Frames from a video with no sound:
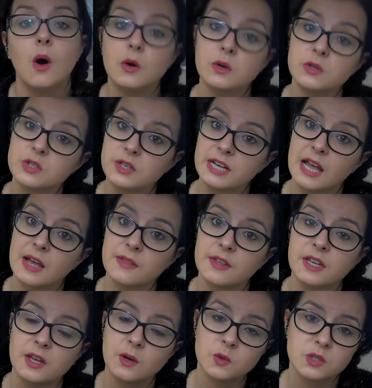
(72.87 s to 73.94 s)
Also, now
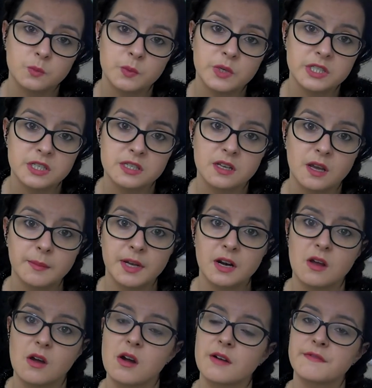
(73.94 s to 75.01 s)
that autumn winter's coming
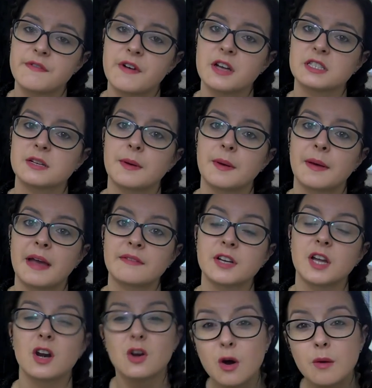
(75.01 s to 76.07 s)
along, I'm finding I'm
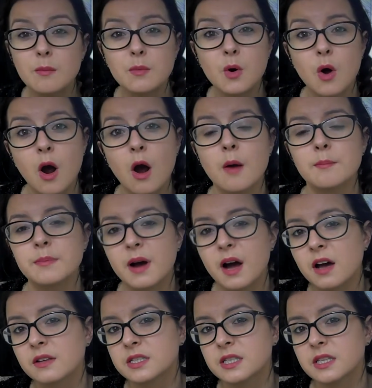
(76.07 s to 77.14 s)
having a lot more hot
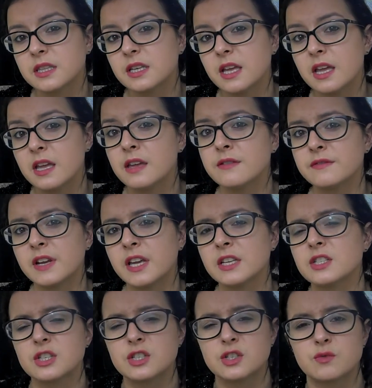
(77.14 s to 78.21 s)
baths in the
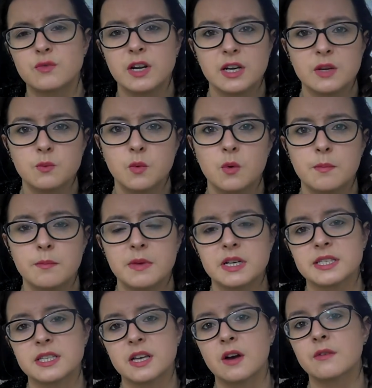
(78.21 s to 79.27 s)
evening just to really warm
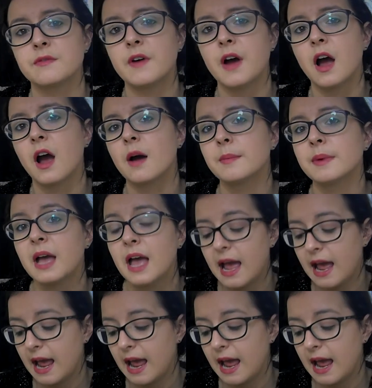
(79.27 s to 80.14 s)
myself up.